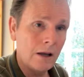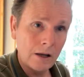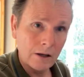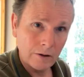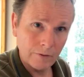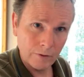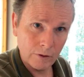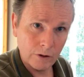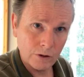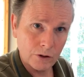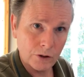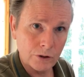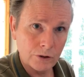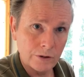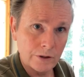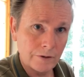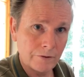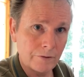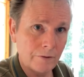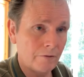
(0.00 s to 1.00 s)
You've got two
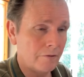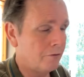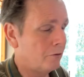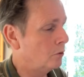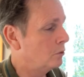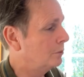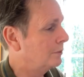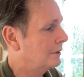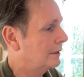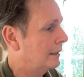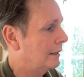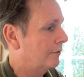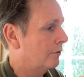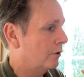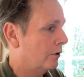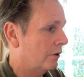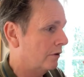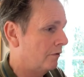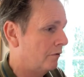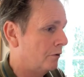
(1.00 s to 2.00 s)
different forms there. You've
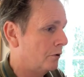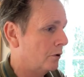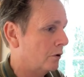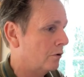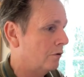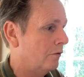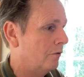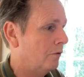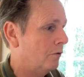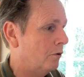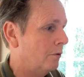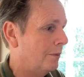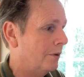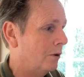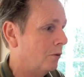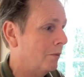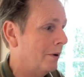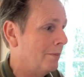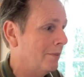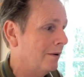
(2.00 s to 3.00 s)
got the vertical form and the
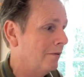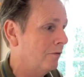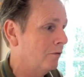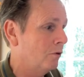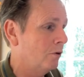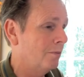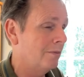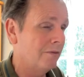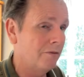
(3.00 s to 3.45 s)
weeping form,